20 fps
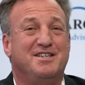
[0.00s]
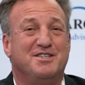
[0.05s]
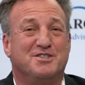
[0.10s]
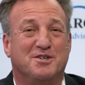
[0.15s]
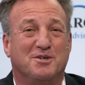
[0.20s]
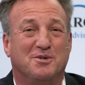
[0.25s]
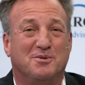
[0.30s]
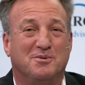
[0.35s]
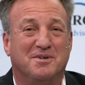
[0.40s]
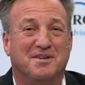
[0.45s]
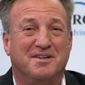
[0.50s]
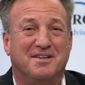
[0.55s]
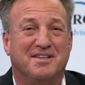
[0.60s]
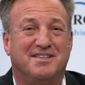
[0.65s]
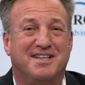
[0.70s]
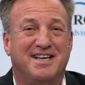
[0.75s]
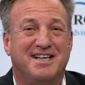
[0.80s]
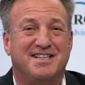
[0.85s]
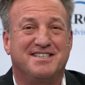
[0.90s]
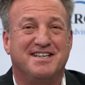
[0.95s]

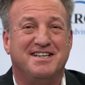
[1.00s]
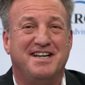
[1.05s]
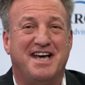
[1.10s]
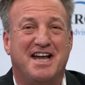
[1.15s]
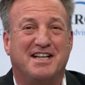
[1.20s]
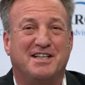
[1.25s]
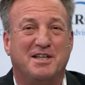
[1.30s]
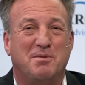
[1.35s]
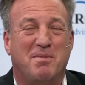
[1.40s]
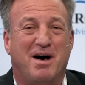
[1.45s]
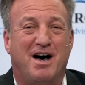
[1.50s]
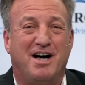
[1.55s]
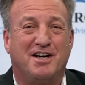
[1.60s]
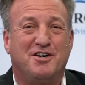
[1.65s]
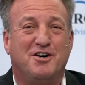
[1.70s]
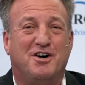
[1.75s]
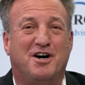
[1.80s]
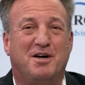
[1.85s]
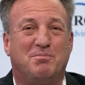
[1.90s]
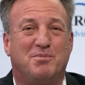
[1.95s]
So thanks to Nathalie
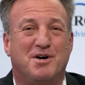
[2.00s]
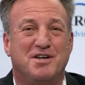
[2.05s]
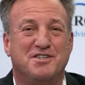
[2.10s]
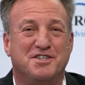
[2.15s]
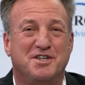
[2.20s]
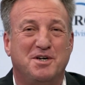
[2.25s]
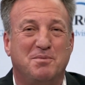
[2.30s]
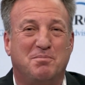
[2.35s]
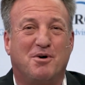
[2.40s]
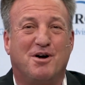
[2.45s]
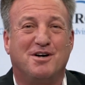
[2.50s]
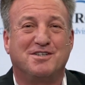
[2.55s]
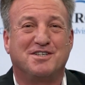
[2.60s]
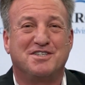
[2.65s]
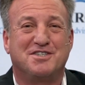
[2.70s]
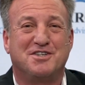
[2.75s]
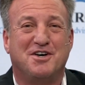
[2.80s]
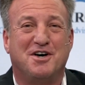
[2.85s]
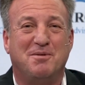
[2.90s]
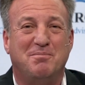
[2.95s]
Marcotte, President,
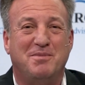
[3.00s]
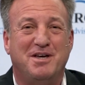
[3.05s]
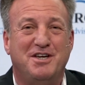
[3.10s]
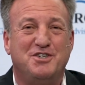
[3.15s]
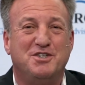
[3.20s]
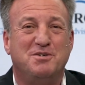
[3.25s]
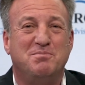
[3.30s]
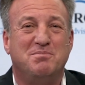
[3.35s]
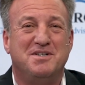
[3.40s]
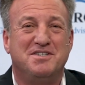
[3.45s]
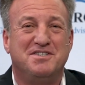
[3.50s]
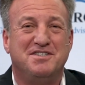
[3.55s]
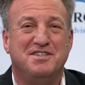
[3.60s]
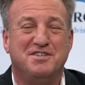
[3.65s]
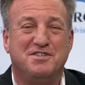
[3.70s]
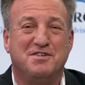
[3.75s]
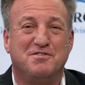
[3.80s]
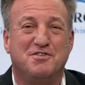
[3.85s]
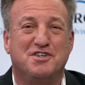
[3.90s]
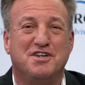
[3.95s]
Process Automation
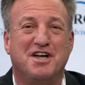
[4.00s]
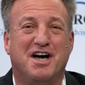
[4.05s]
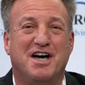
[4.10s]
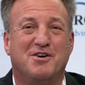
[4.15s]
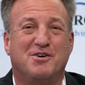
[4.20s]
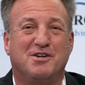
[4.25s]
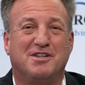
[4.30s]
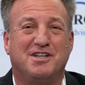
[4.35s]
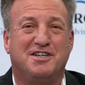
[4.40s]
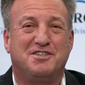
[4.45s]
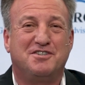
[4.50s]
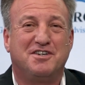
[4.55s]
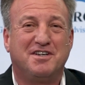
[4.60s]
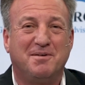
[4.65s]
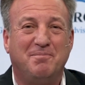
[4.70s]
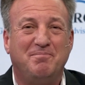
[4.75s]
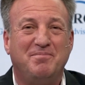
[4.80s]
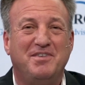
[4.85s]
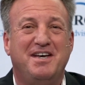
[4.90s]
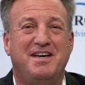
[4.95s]
Business of Schneider
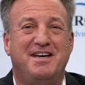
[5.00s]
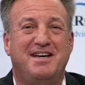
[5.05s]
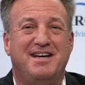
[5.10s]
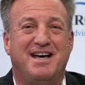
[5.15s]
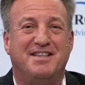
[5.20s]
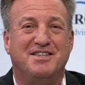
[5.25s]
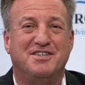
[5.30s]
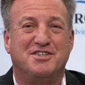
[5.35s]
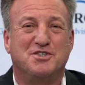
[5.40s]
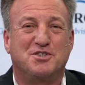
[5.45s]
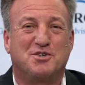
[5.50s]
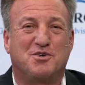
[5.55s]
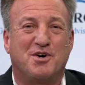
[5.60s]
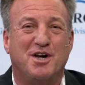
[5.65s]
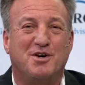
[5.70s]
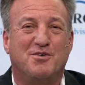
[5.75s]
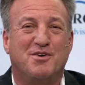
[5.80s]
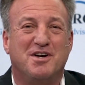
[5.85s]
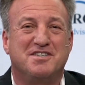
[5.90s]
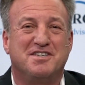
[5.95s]
Electric. And this is
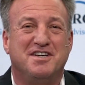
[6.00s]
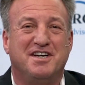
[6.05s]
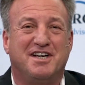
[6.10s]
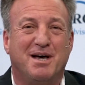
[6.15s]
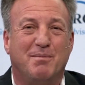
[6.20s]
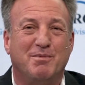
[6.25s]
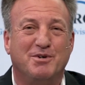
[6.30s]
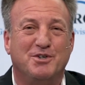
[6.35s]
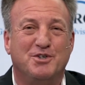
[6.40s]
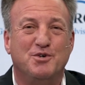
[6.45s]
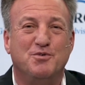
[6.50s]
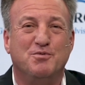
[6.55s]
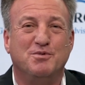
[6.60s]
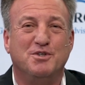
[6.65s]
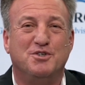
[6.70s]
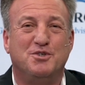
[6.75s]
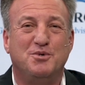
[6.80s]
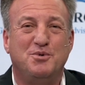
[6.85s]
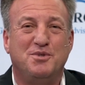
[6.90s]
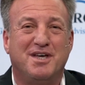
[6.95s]
Craig Resnick coming to you
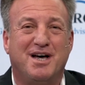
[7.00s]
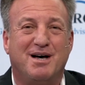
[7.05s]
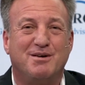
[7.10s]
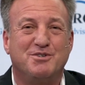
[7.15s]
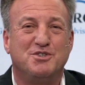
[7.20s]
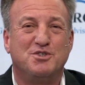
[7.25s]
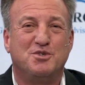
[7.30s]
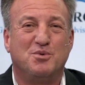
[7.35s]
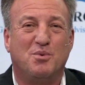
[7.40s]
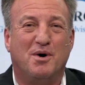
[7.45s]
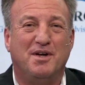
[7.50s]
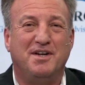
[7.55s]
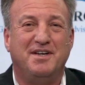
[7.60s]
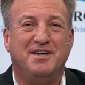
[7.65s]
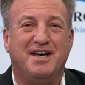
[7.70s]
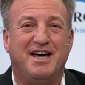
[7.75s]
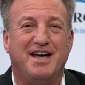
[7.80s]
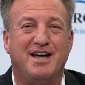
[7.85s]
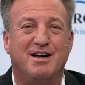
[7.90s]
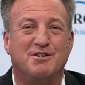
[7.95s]
from the
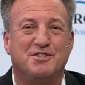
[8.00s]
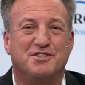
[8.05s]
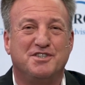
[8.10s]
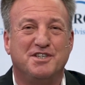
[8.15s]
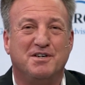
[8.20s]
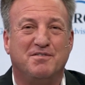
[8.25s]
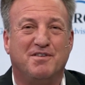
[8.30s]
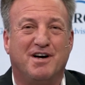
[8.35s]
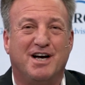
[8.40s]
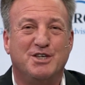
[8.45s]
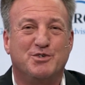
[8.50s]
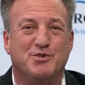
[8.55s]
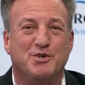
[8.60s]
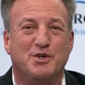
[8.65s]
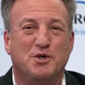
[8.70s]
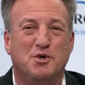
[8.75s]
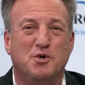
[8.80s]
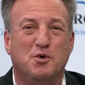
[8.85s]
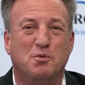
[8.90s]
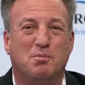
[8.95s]
2020 ARC
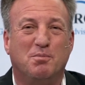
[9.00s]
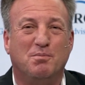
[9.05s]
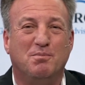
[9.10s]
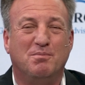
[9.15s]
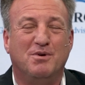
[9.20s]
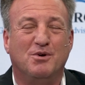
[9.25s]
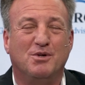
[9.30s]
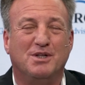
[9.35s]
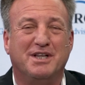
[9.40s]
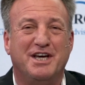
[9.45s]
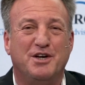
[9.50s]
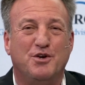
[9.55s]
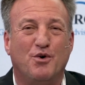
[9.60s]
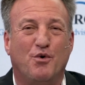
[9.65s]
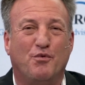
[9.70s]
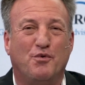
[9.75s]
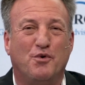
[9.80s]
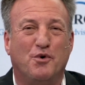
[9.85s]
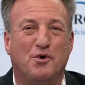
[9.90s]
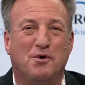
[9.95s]
Advisory Group
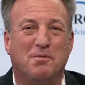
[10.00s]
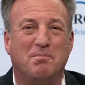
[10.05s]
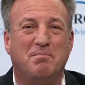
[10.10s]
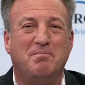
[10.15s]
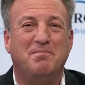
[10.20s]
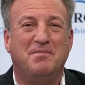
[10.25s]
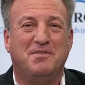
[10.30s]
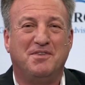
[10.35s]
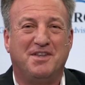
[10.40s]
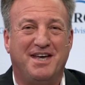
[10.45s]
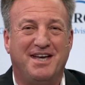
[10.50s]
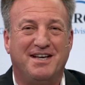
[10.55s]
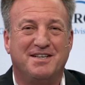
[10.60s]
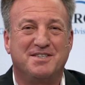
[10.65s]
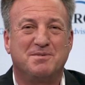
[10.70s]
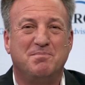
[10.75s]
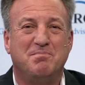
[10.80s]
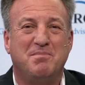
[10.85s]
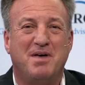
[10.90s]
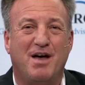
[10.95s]
Orlando Forum.
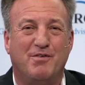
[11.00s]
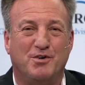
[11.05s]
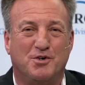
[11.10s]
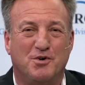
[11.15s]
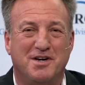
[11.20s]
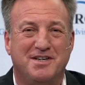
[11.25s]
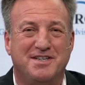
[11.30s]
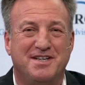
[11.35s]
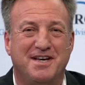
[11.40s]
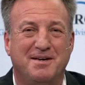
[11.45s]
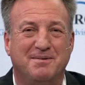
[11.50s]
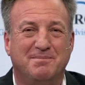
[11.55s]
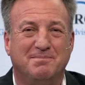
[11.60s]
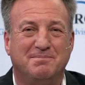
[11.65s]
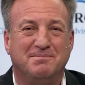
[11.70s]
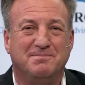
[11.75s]
Thanks. Have a great day.